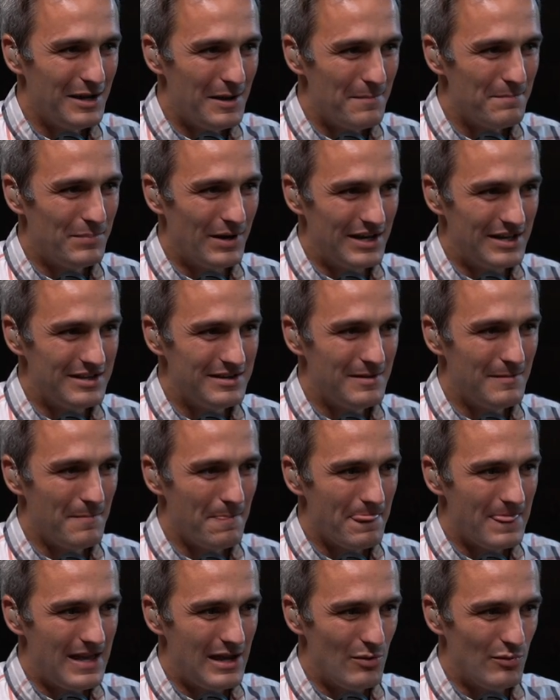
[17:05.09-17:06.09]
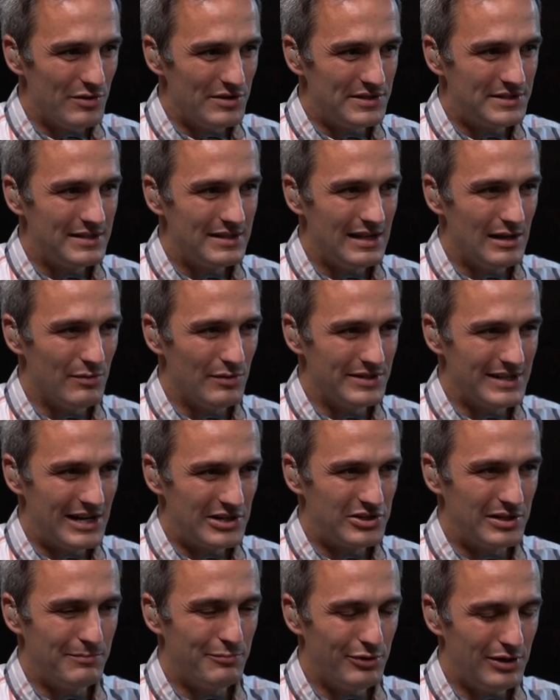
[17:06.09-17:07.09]
But it was it was
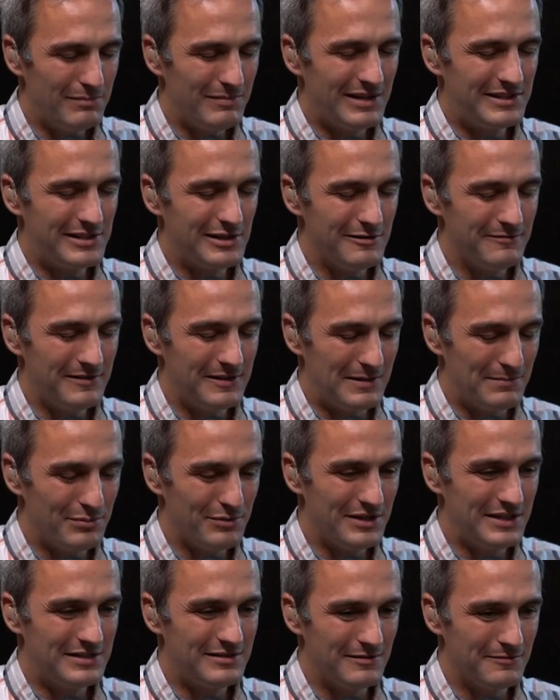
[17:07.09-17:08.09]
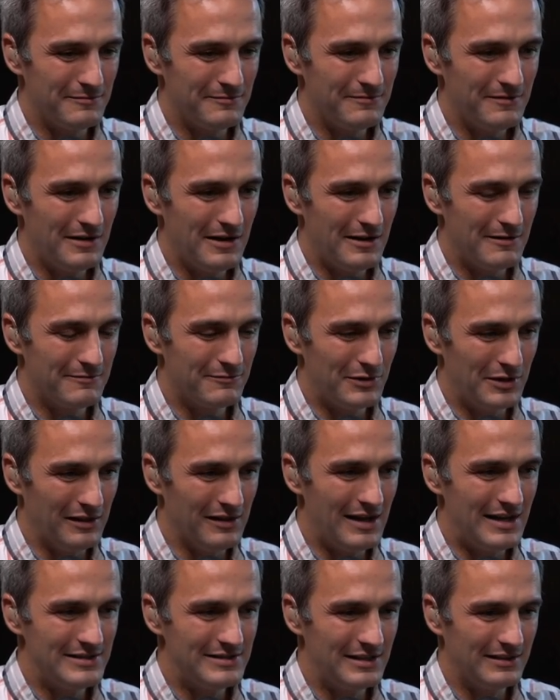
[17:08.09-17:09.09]
actually putting myself in a place of of
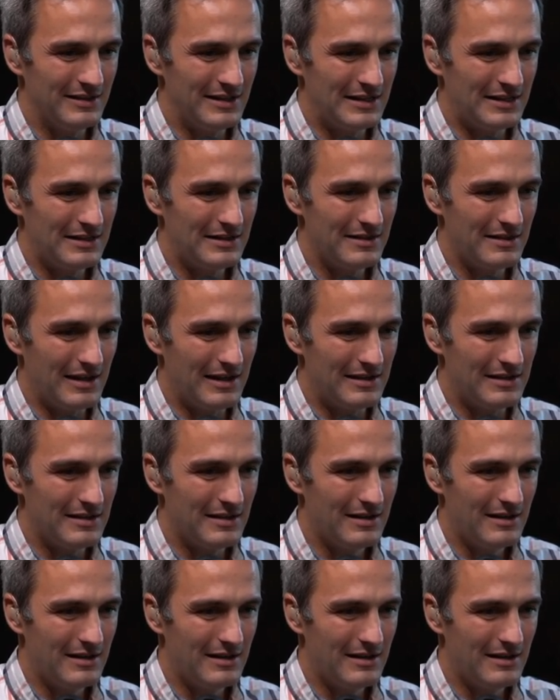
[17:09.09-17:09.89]
realizing like that